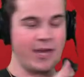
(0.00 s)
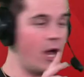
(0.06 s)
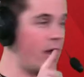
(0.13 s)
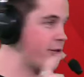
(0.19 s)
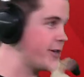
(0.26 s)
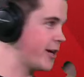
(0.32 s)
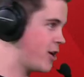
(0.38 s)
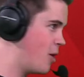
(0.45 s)

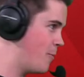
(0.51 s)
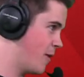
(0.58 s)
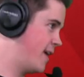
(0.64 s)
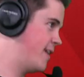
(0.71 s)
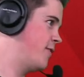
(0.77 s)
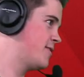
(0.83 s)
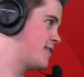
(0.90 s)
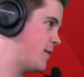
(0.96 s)
Keandre Coburn, I
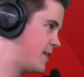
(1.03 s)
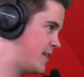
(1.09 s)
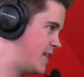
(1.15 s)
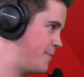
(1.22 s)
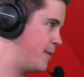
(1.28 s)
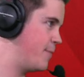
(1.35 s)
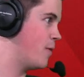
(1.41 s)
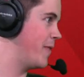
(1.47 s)
know he's not with the
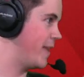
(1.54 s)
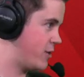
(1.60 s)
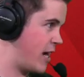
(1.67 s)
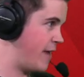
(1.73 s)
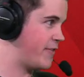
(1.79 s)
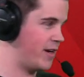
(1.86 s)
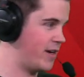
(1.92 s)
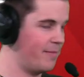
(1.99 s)
team anymore, but they
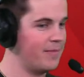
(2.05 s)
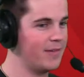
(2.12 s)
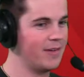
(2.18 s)
drafted him.